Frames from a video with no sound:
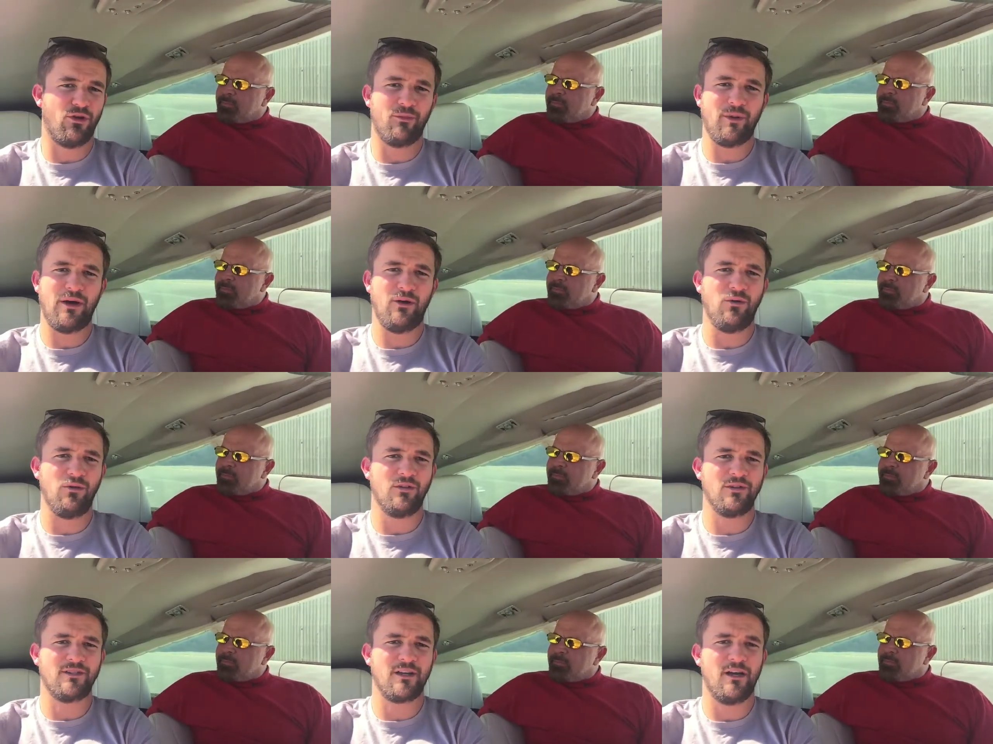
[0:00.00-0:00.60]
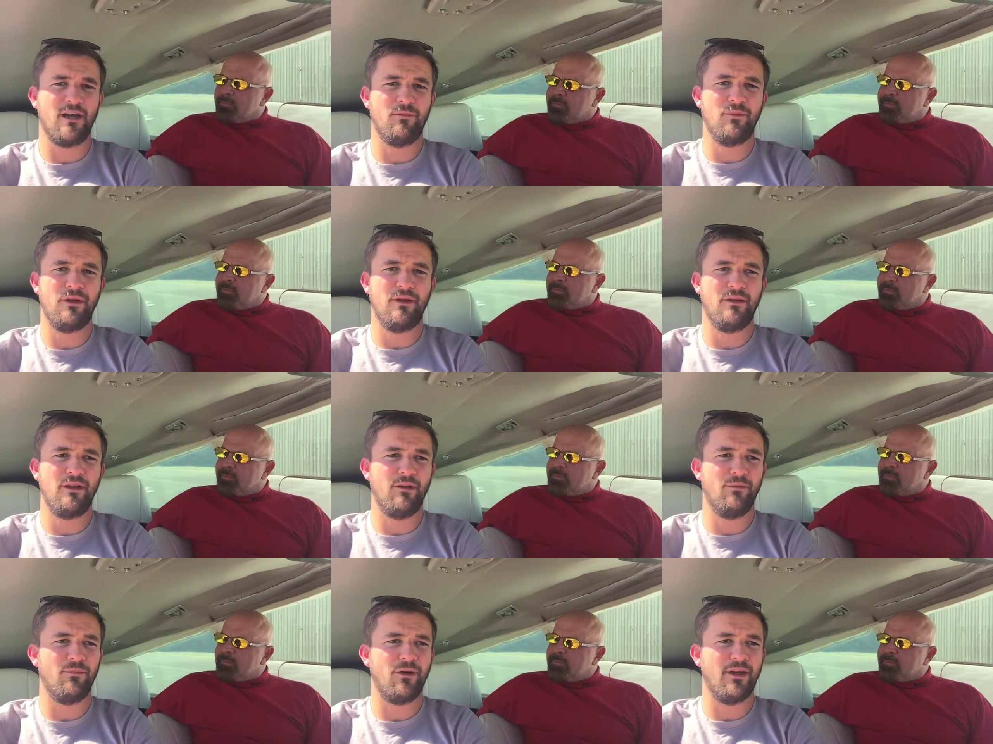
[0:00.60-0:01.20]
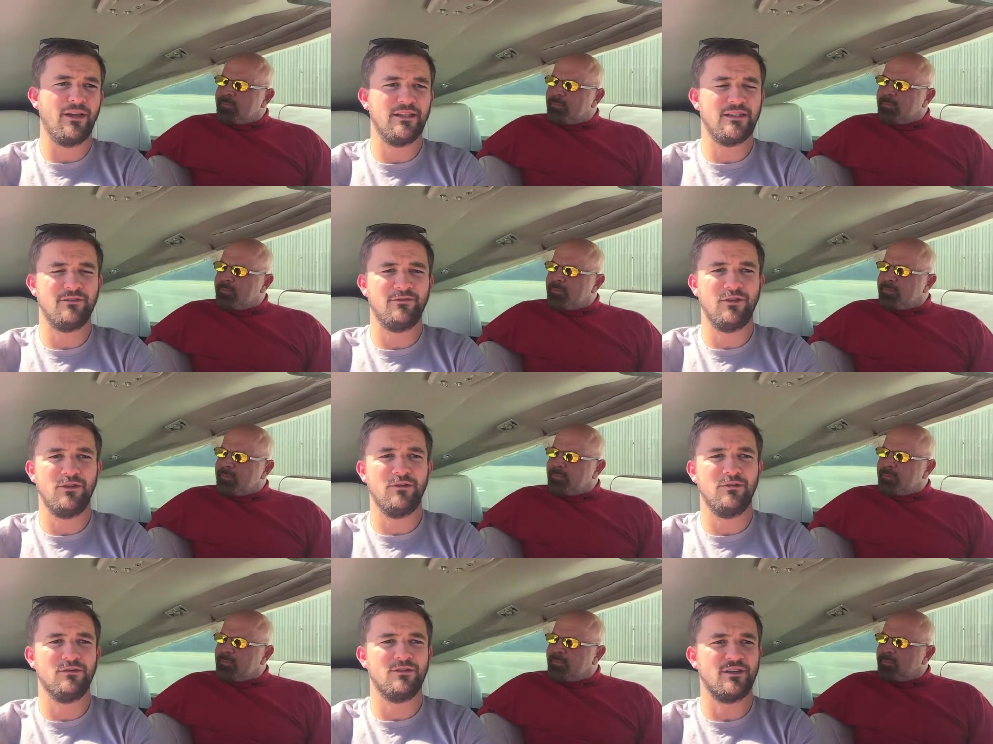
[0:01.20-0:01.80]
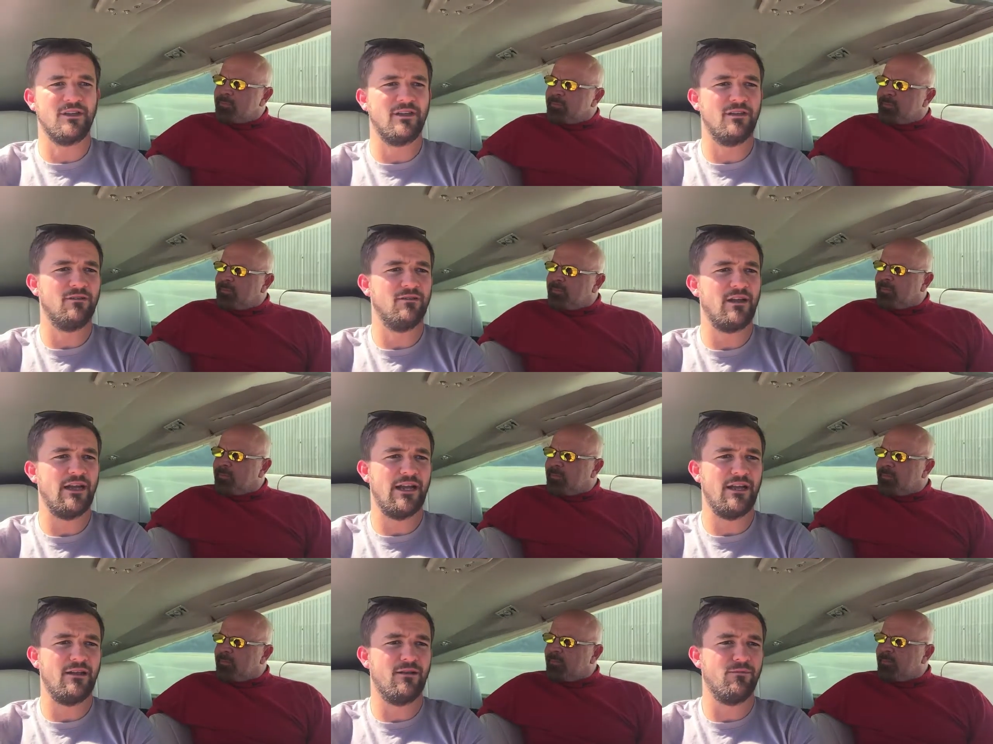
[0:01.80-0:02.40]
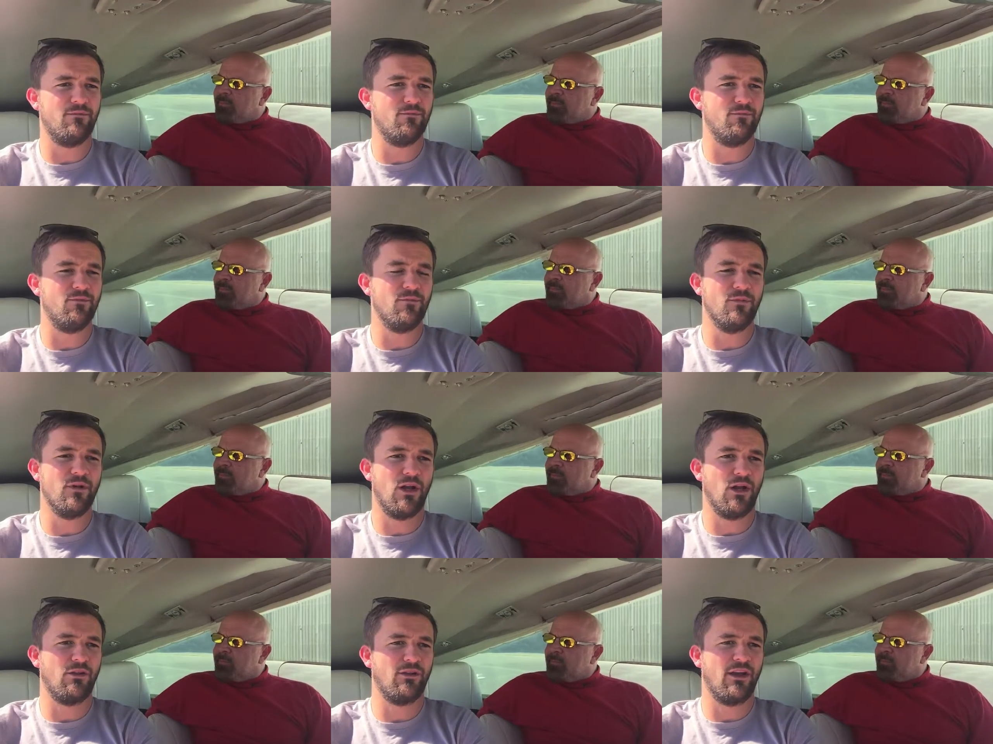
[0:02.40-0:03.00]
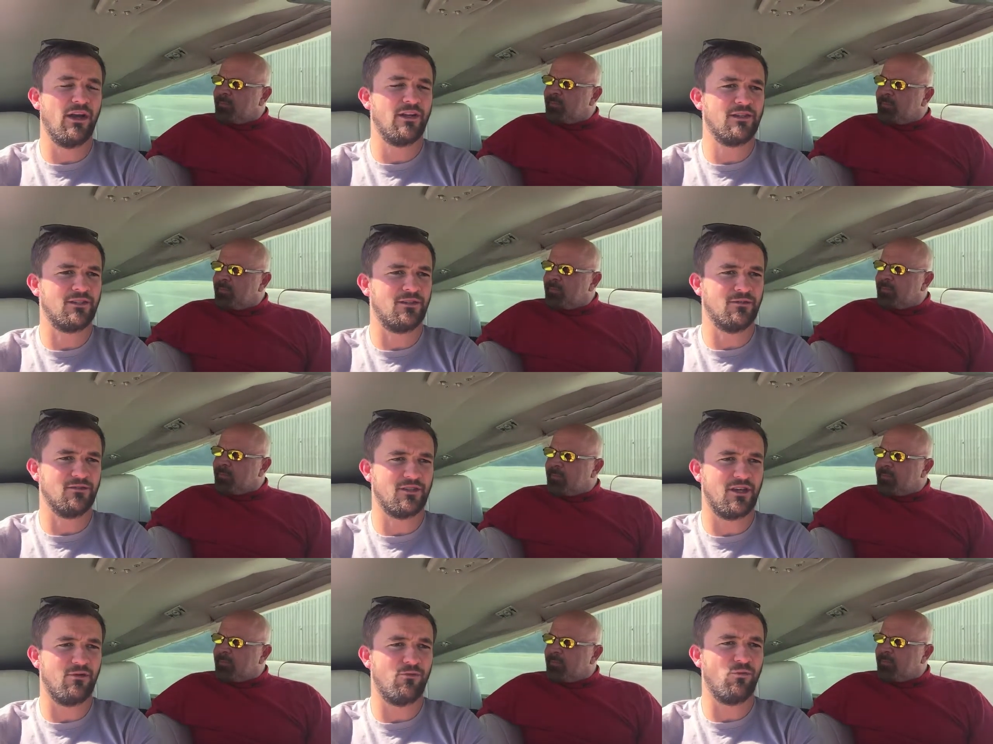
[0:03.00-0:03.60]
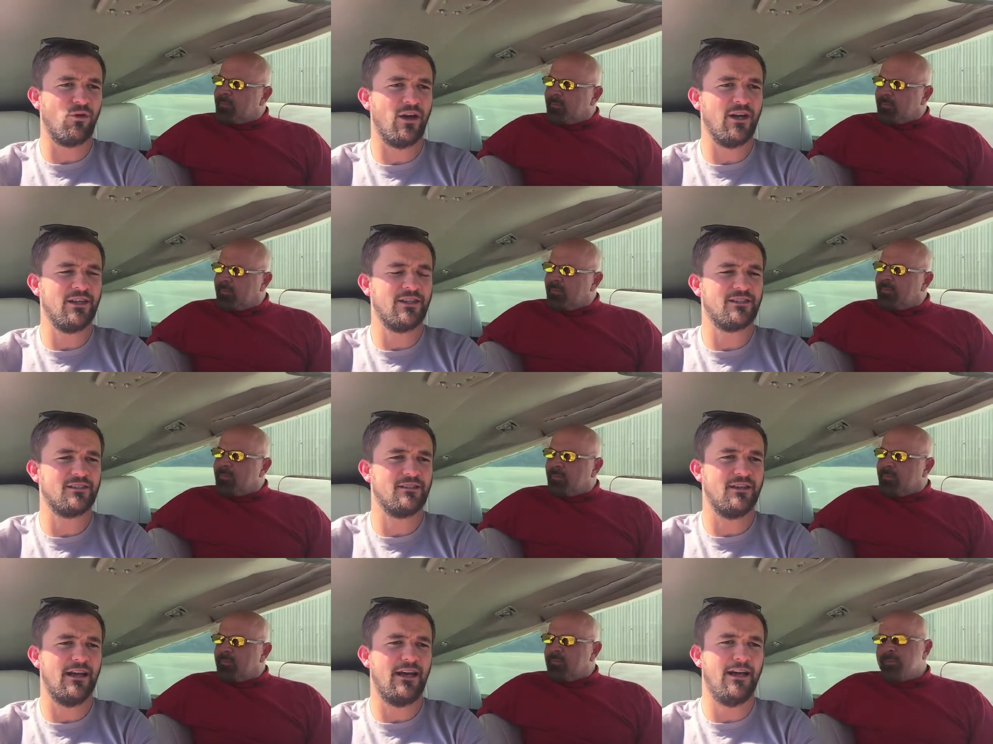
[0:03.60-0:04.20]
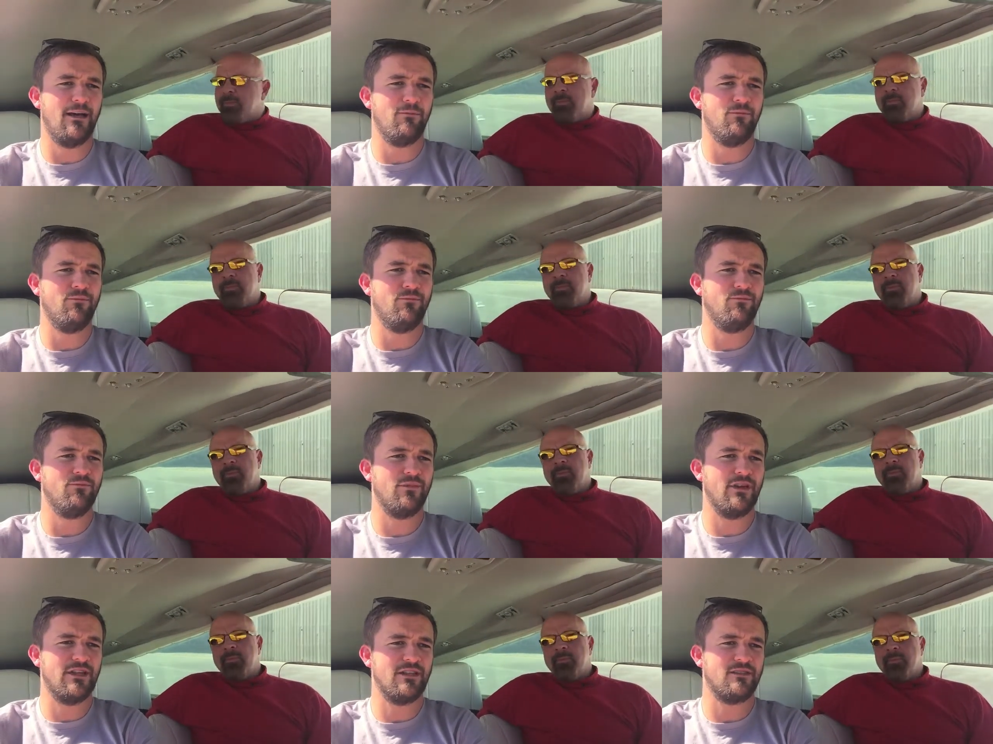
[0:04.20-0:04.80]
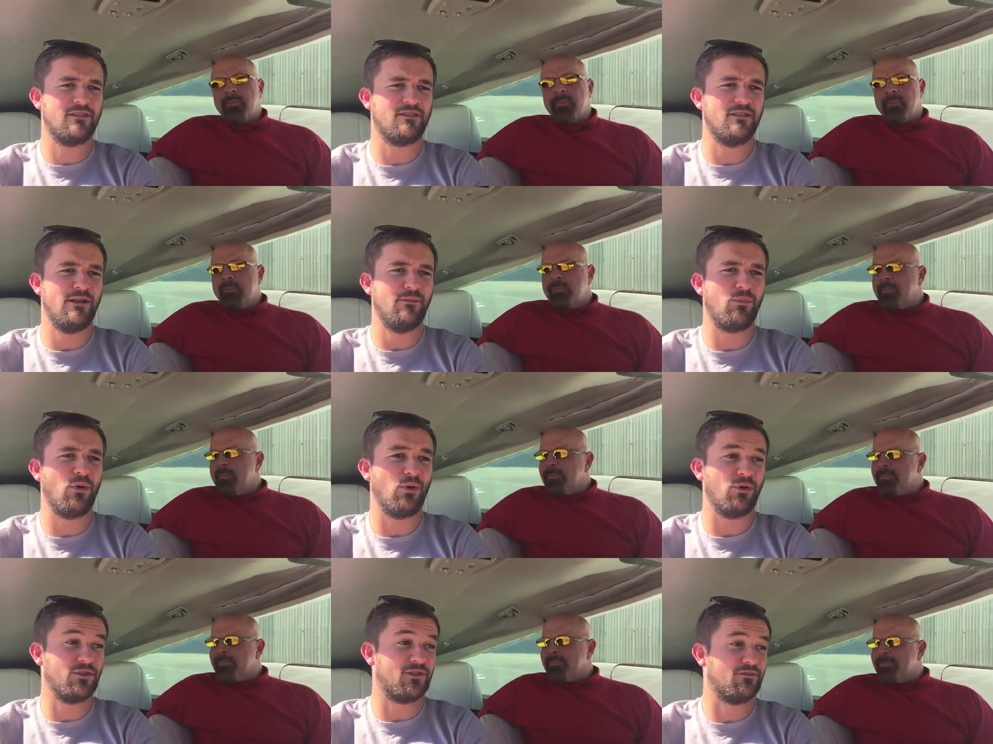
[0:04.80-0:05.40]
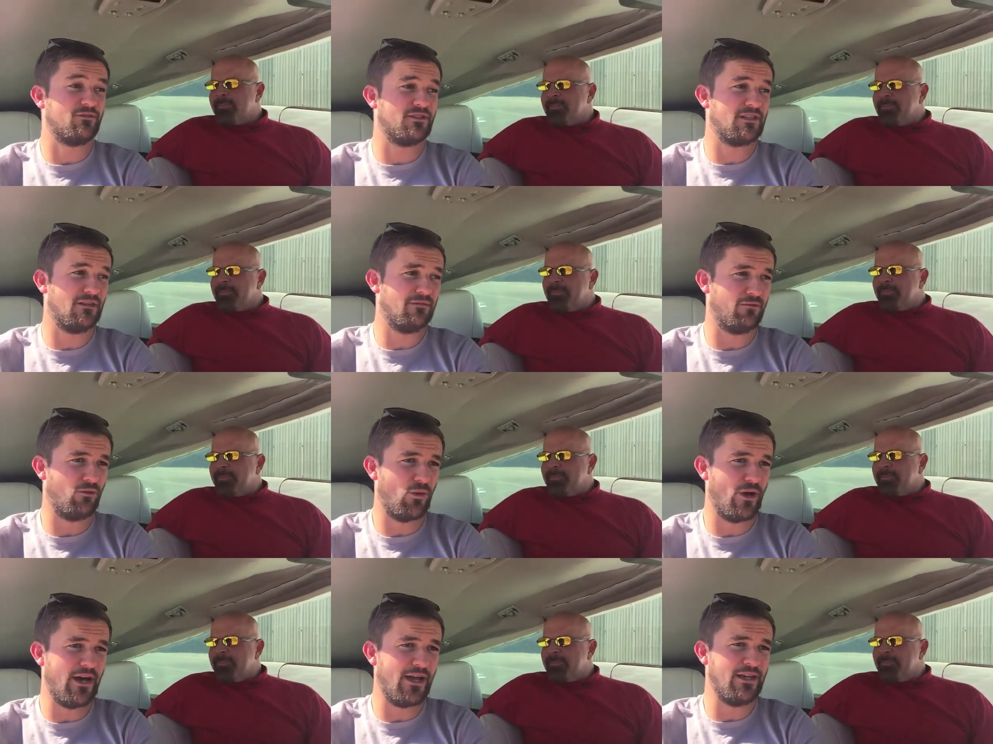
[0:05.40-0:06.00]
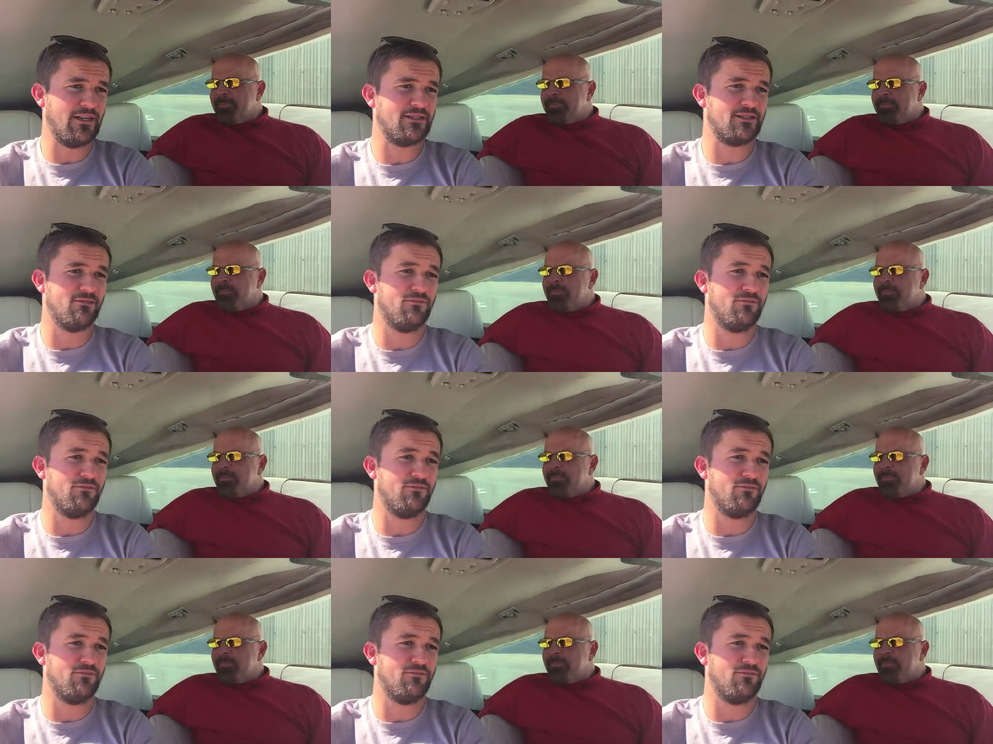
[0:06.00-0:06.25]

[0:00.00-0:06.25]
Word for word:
Speaker 1: on about all the time in, in my interviews, in in a lot of the articles I write um, is the importance of self awareness.